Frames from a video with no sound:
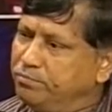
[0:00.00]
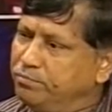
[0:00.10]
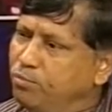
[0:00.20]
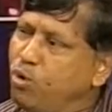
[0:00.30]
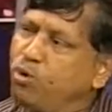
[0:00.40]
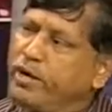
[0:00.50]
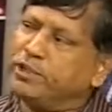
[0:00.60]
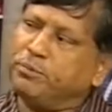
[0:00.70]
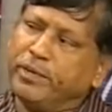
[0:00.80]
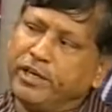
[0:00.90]
more
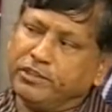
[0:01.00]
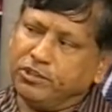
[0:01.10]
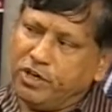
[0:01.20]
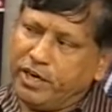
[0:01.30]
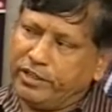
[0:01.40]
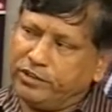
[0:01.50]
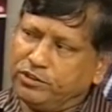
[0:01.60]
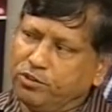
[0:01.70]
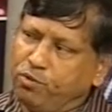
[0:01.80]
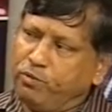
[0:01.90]
experienced
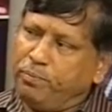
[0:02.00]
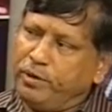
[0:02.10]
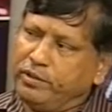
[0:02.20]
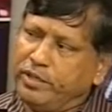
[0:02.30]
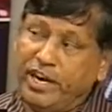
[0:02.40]
colleagues who will be the